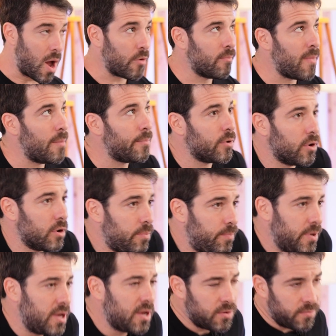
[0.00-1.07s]
I remember
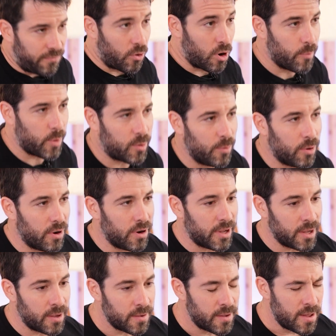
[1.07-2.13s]
being in Fort
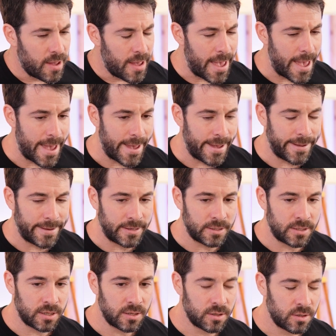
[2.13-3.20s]
McMurray,
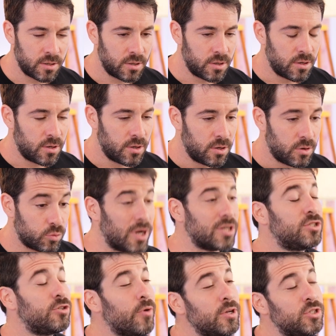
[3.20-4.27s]
and
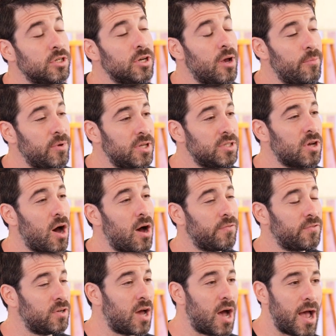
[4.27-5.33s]
restoration companies
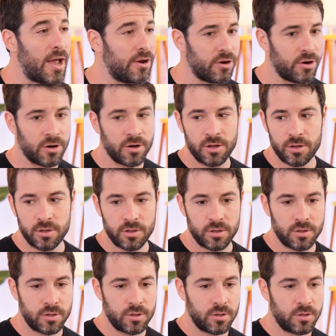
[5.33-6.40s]
often hire
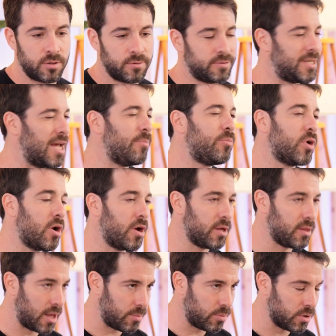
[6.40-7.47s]
temporary
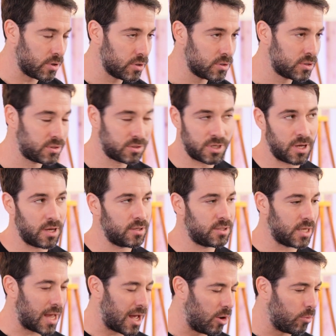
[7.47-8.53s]
laborers
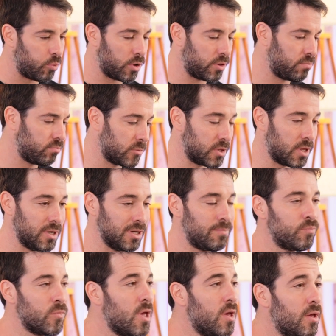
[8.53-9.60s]
to help with cleanup.
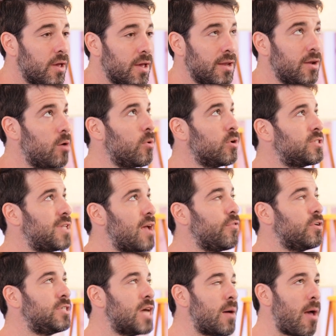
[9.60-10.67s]
And almost
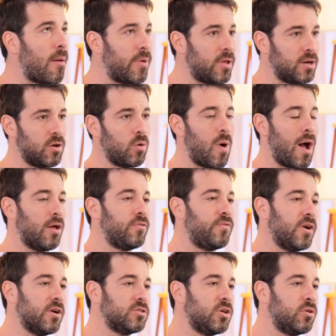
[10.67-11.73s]
every time I've been in a
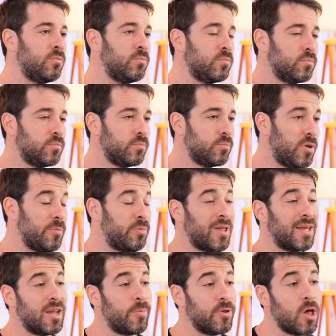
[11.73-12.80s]
wildfire zone, people
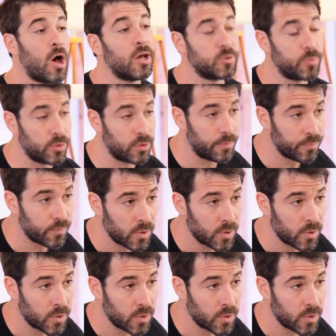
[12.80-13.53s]
end up in the hospital.